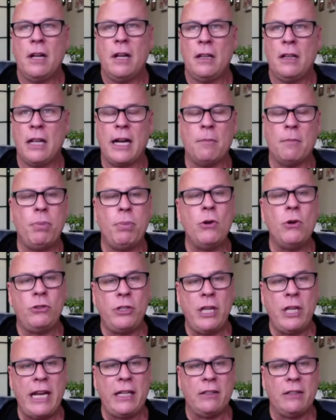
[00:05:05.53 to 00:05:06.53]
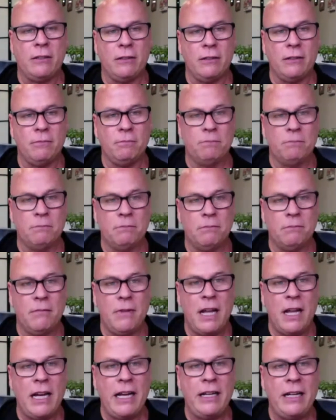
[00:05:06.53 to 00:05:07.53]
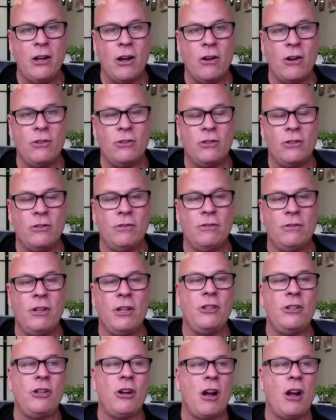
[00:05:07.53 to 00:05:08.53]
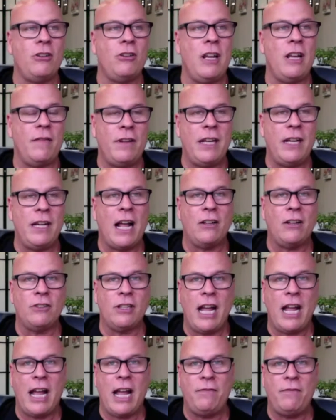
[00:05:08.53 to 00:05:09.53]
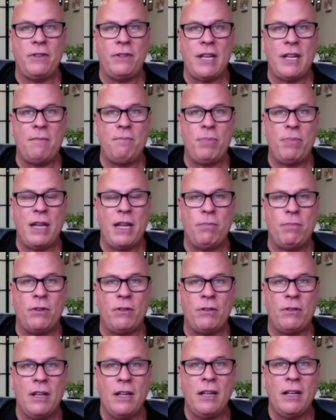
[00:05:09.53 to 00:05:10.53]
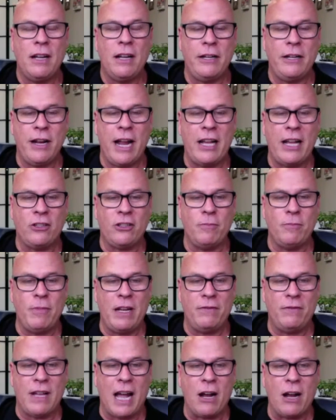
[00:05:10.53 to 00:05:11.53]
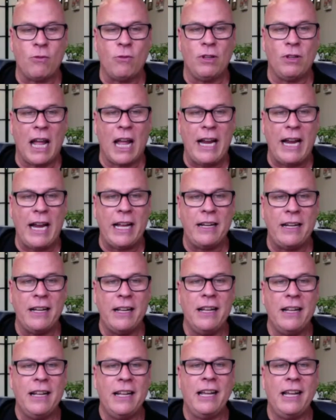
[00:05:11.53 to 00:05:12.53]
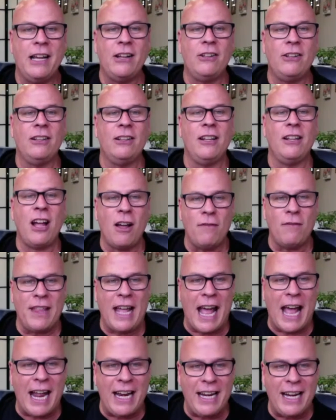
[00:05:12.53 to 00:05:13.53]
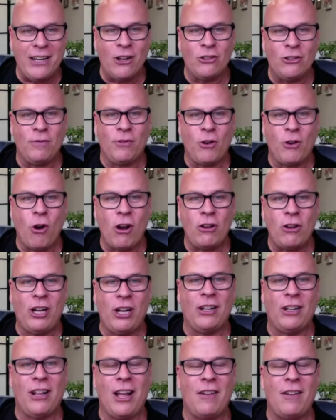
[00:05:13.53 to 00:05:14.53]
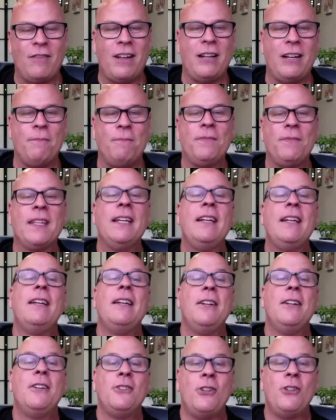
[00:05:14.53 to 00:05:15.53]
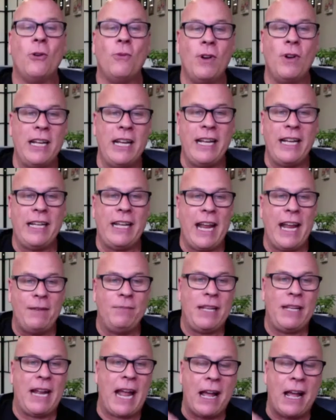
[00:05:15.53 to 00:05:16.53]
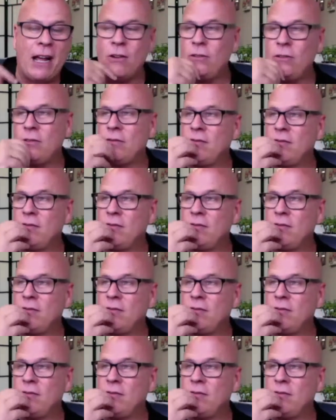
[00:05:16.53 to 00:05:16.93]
like a boutique. And he goes, you're going to charge $70 a head for 10 people? And you're asking me if Doc would like it? He'll love that. He goes, of course he'll love it. So when he came down,